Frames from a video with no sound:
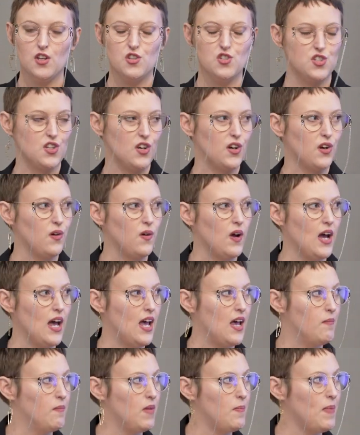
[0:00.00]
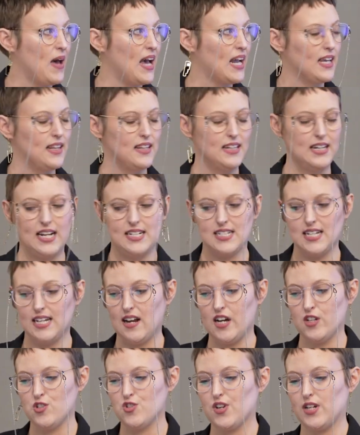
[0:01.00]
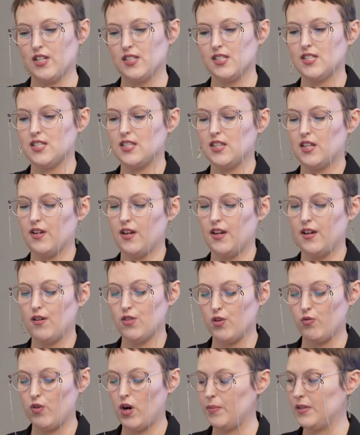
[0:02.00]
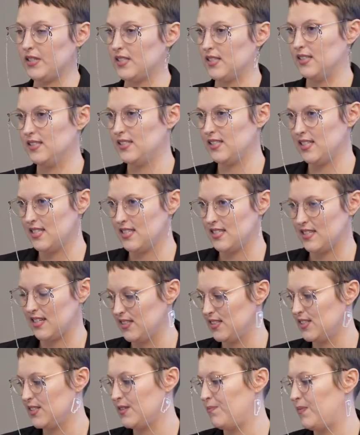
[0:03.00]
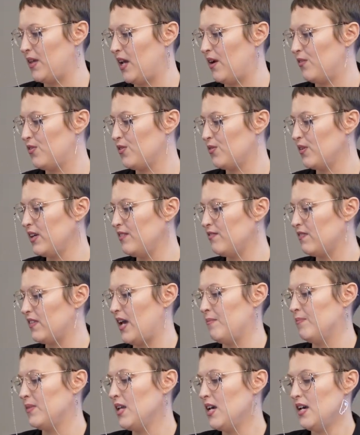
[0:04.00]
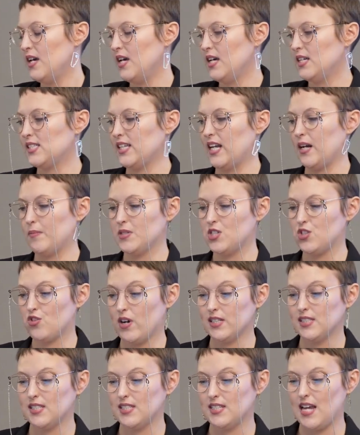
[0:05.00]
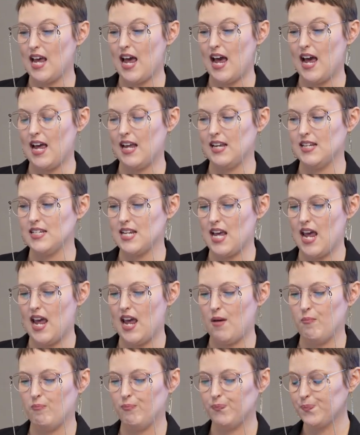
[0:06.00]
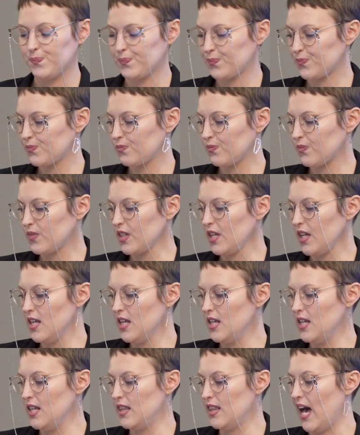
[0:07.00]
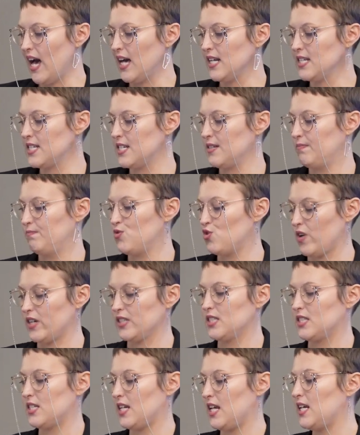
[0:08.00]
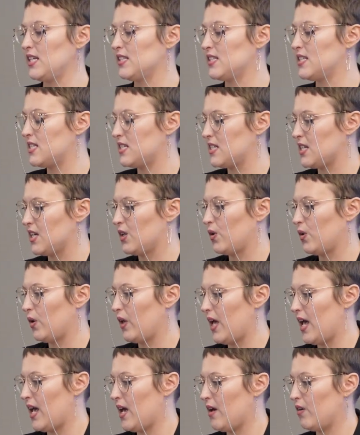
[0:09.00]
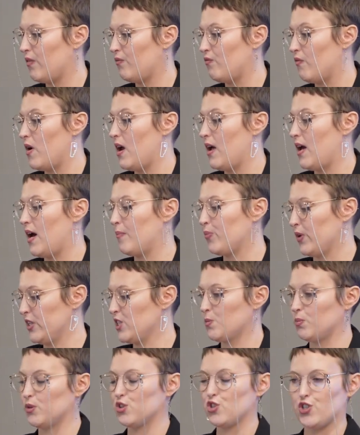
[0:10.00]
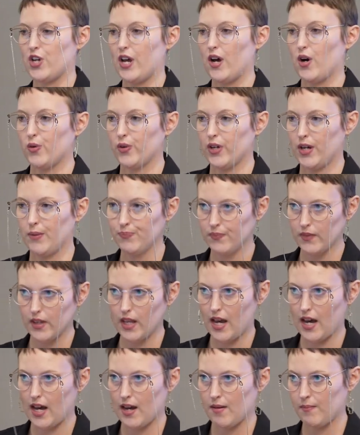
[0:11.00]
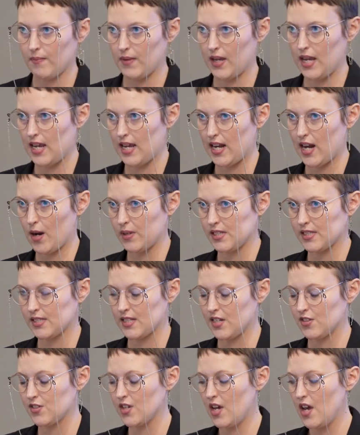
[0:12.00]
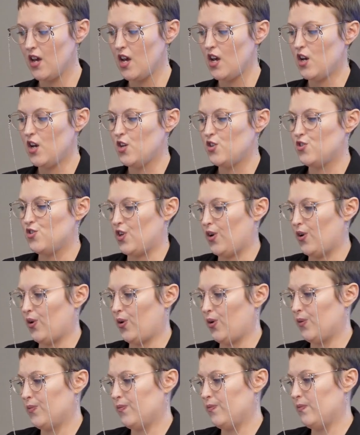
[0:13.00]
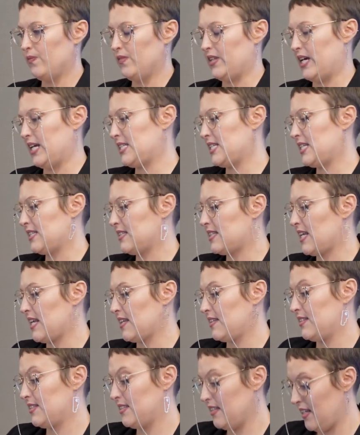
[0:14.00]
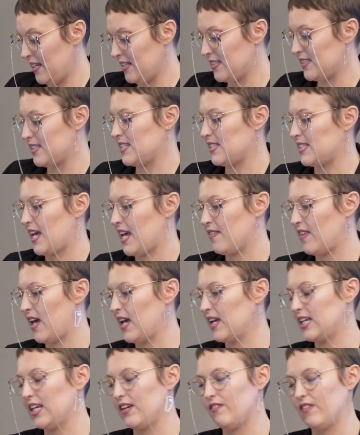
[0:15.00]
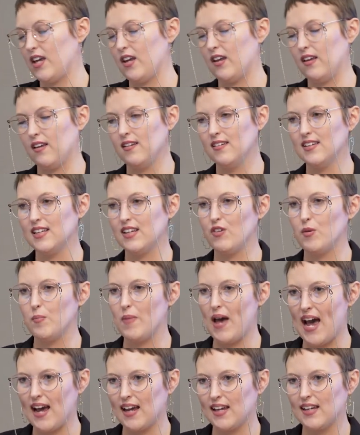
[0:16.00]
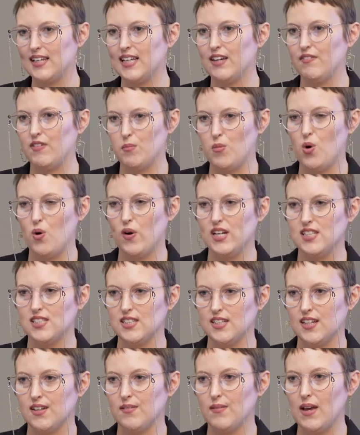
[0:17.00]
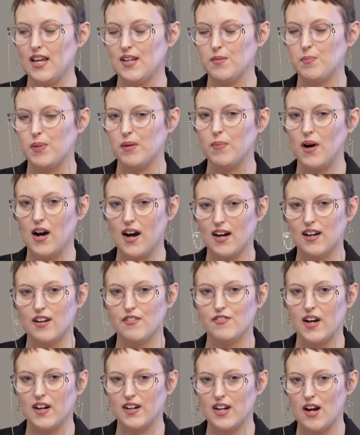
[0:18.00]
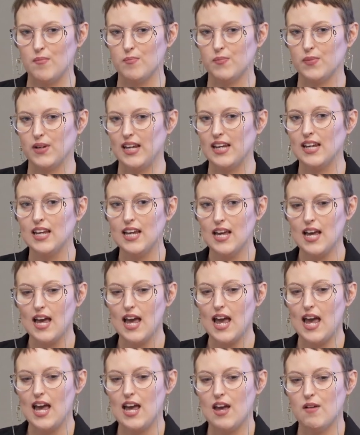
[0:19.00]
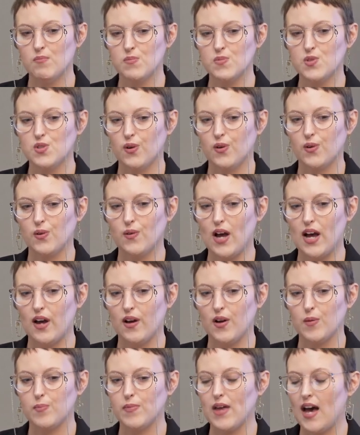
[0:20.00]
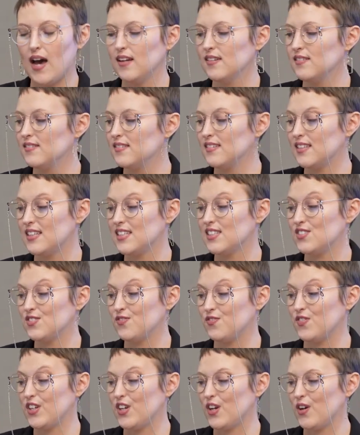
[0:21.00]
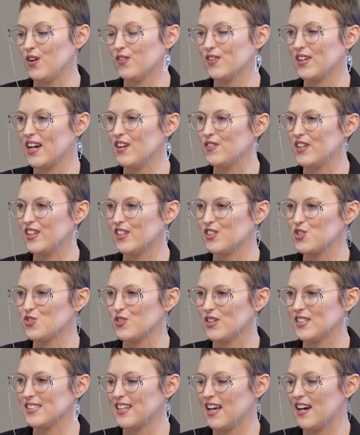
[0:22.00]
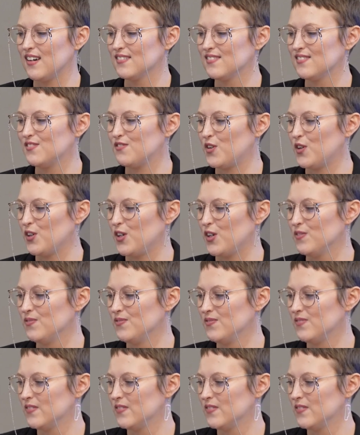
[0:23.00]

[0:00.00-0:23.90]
So back in the 1900s, the Robertson sisters, there were three of them, set up a trust, and that trust is still a principal shareholder in our business. So that is to say that giving back, giving more is a big part of our company. So I hope that this video kind of illustrates that for you.